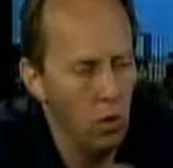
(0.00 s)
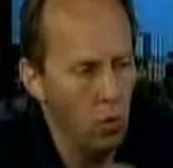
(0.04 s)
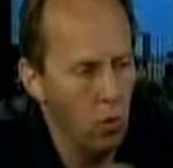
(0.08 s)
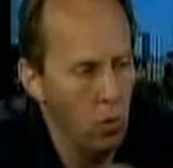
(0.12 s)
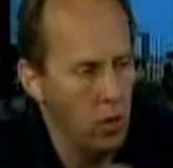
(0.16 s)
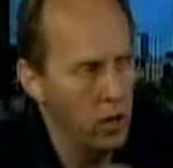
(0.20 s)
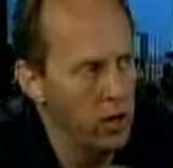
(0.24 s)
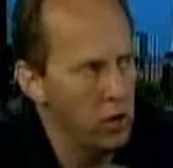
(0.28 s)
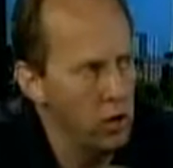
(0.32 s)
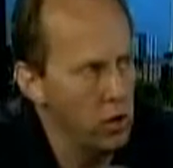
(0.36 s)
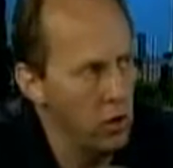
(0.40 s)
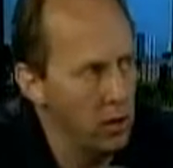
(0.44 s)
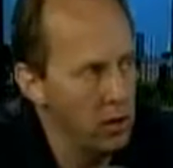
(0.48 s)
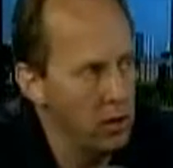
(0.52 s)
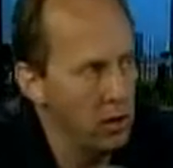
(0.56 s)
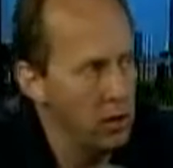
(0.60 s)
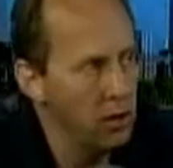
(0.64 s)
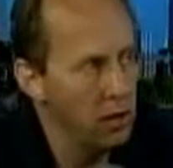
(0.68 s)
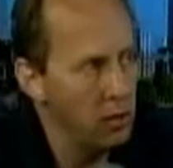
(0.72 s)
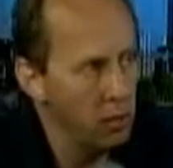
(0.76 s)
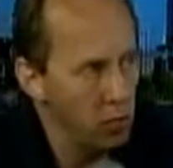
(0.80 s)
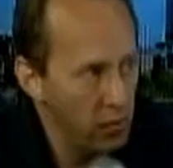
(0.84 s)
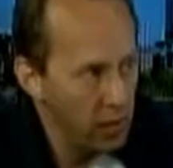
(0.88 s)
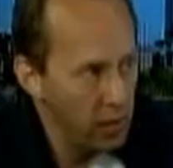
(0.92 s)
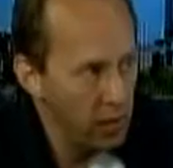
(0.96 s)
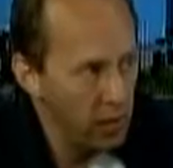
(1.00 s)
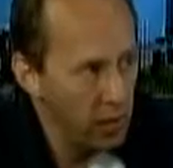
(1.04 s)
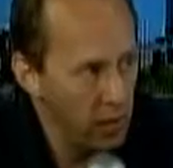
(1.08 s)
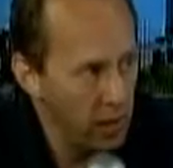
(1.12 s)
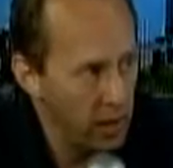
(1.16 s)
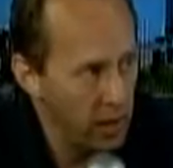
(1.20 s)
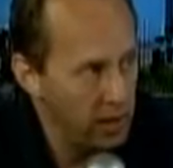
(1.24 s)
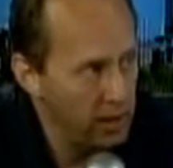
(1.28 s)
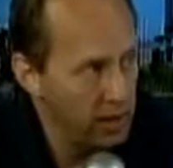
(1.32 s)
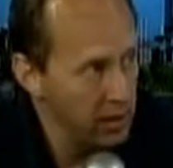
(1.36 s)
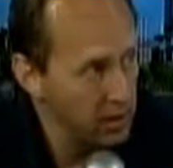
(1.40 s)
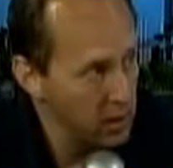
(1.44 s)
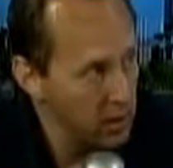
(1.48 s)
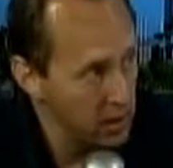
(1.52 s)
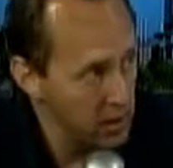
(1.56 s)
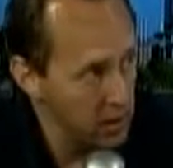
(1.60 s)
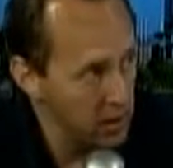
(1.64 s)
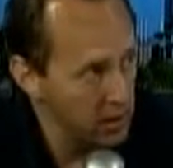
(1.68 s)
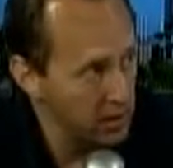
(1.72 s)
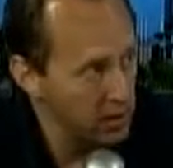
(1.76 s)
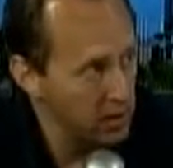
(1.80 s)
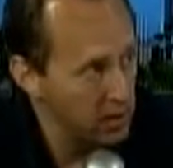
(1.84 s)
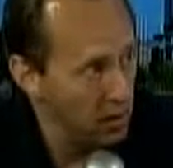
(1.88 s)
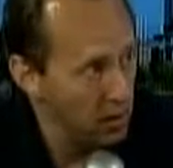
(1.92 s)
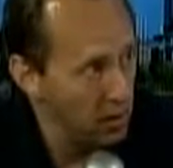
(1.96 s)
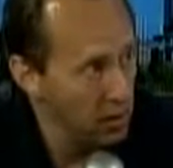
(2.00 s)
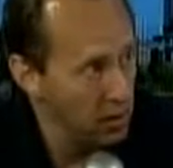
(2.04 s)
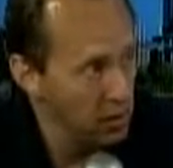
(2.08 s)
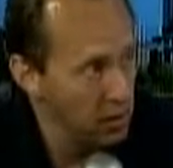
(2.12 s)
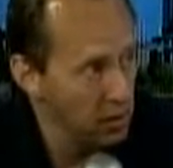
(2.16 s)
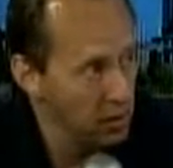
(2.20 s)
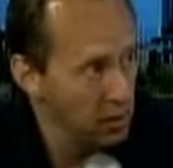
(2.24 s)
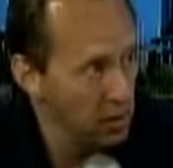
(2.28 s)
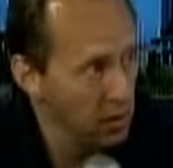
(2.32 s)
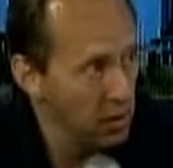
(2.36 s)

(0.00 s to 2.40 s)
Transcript: your opinion, what's the ideal class size?